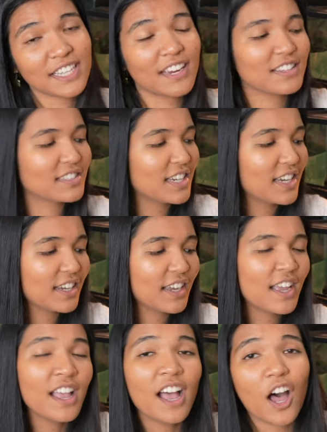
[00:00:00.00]
side of the tank,
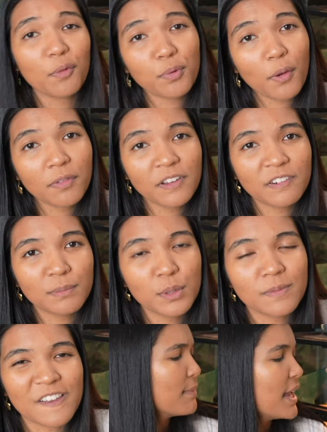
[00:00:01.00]
I'll probably
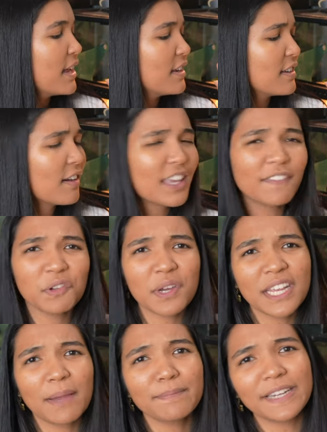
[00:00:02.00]
remove it. And I'll give you
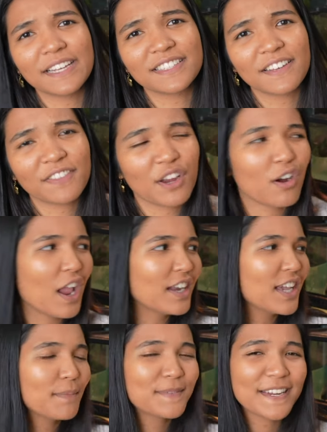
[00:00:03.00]
any updates if there are
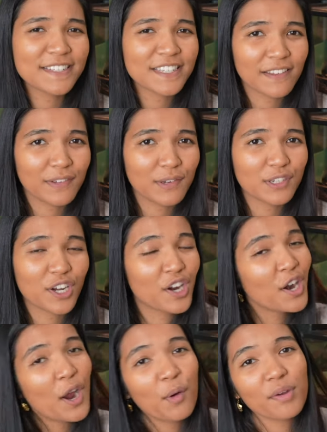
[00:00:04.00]
any updates in the future
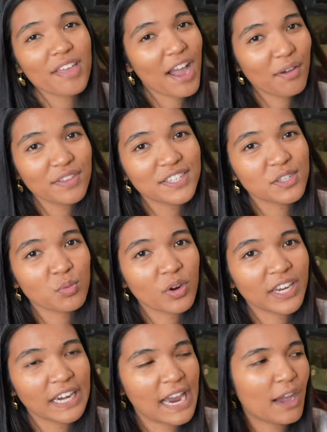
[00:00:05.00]
with how this is
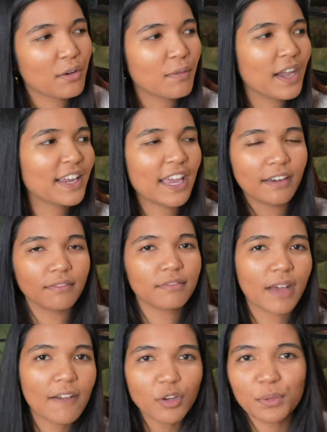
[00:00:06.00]
working out. Again,
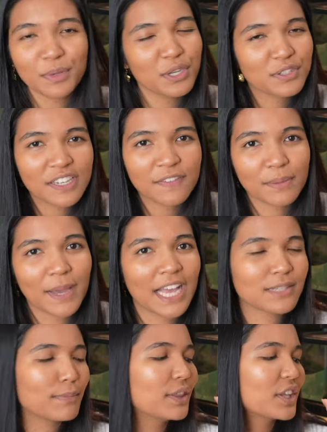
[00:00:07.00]
I've only been using it for the
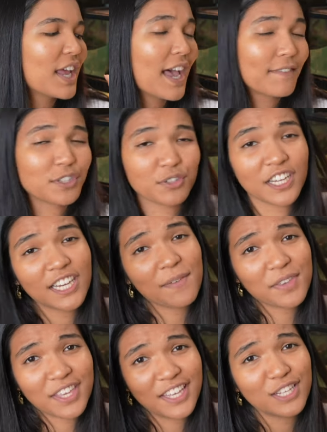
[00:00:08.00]
past month and a half, so take
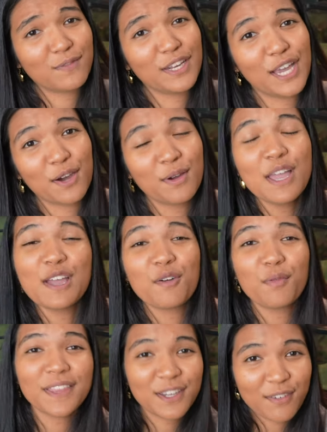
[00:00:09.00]
everything in this video
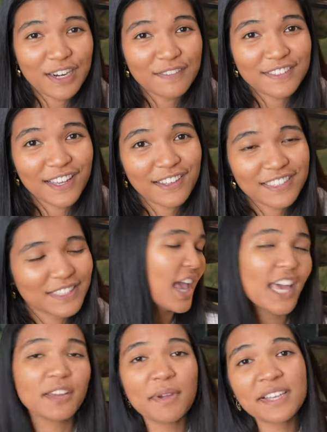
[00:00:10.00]
with a grain of salt.
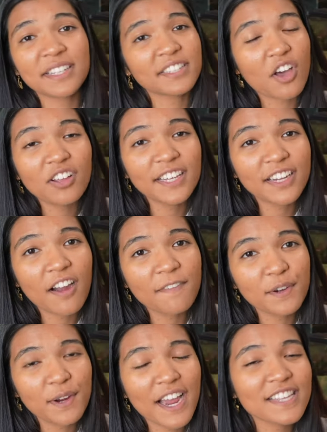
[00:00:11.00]
Anyways, that's all I got
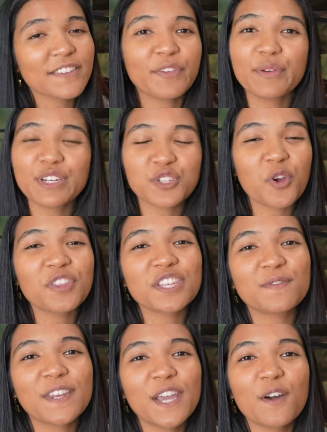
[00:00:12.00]
for you guys. If you enjoyed
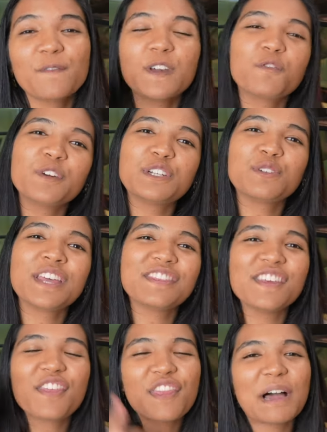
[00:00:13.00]
this video, feel free to hit
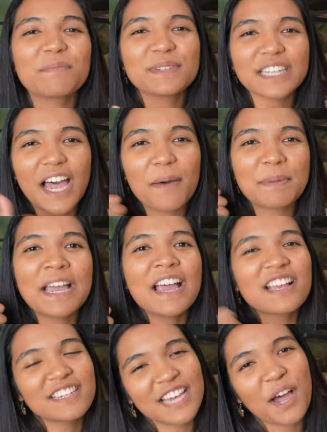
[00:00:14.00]
the thumbs up
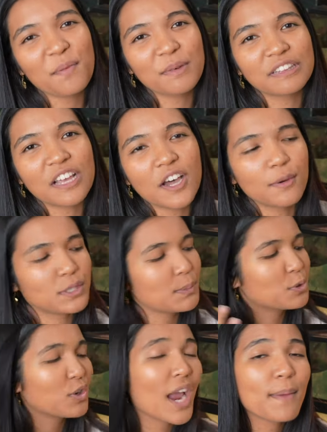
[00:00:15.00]
down below.
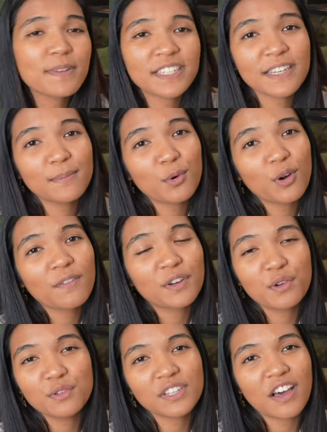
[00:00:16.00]
Subscribe to see more of
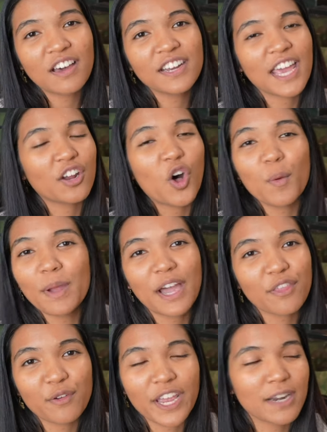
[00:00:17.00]
Kuzan and all my
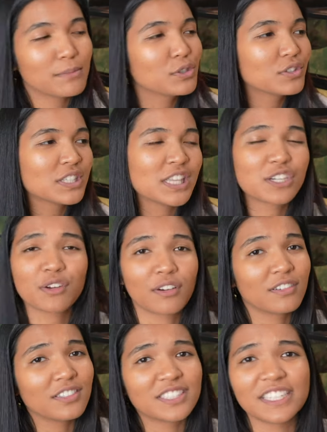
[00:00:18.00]
other animals, the
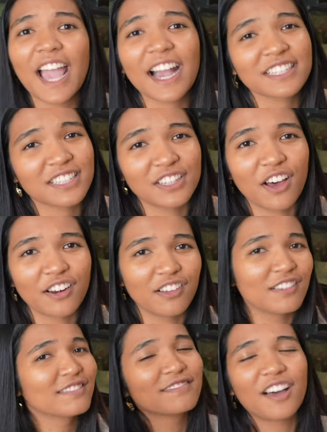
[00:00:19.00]
turtles, the
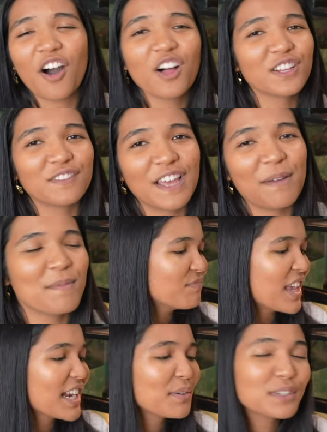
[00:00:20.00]
axolotl, all of them.
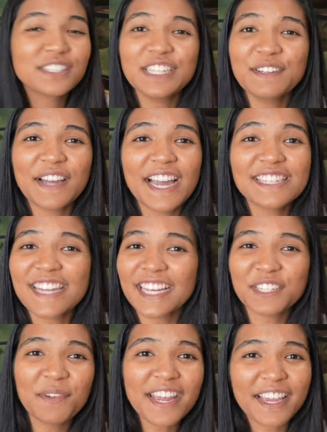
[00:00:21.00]
And I will see you guys
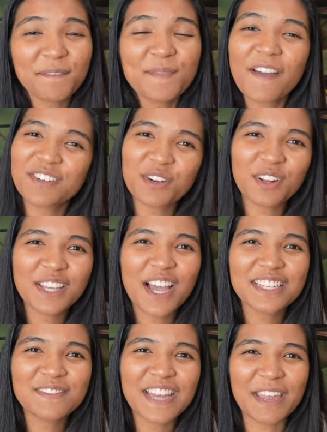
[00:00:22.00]
next week. Have a turtly
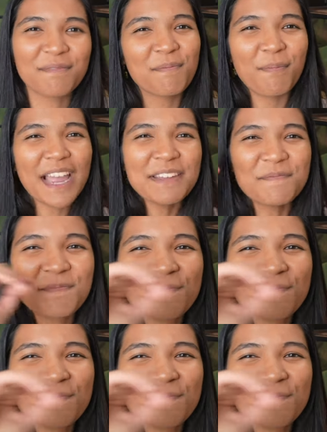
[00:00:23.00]
awesome day. Bye.